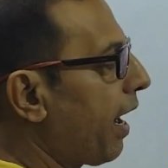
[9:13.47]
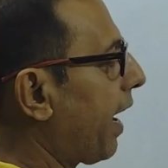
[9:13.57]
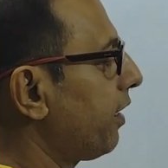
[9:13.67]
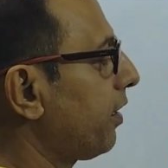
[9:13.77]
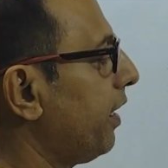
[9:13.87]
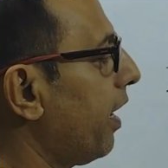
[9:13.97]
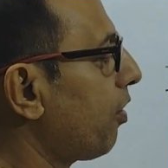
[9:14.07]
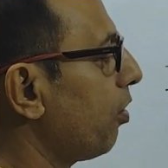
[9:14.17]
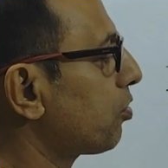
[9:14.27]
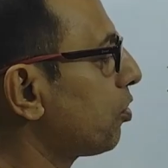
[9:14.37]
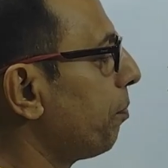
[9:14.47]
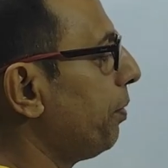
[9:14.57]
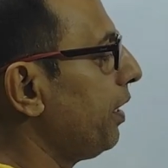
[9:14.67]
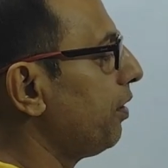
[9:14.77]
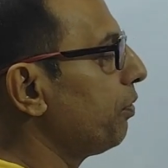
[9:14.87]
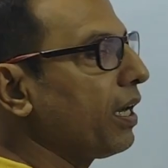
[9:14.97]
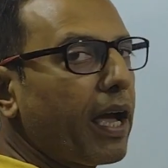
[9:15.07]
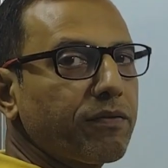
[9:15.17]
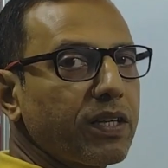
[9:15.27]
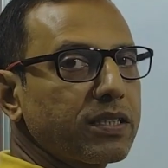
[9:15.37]
and here also B will
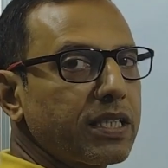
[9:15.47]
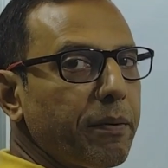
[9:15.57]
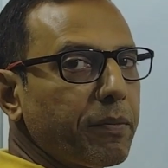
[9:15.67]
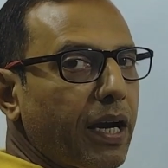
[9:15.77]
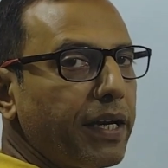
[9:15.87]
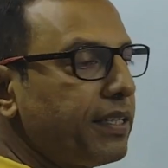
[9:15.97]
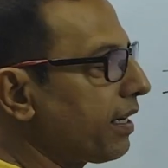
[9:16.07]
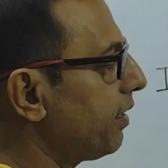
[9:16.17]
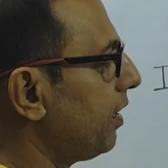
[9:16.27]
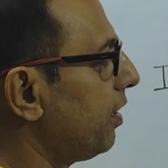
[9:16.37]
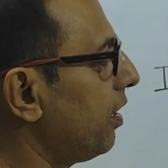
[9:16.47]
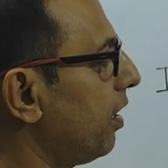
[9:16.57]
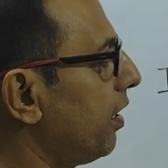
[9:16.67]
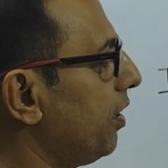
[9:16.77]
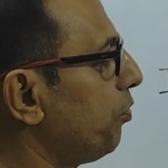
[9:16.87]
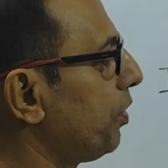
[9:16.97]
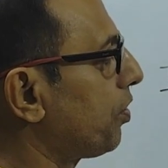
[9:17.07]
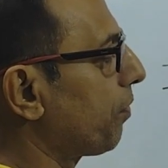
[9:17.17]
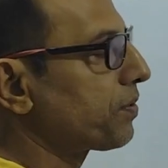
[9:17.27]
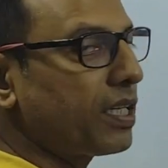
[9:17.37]
have the same kind and
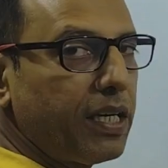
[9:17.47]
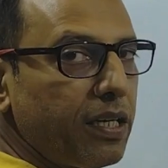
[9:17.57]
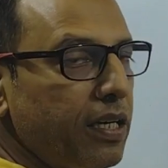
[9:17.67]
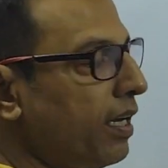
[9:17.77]
unit of C.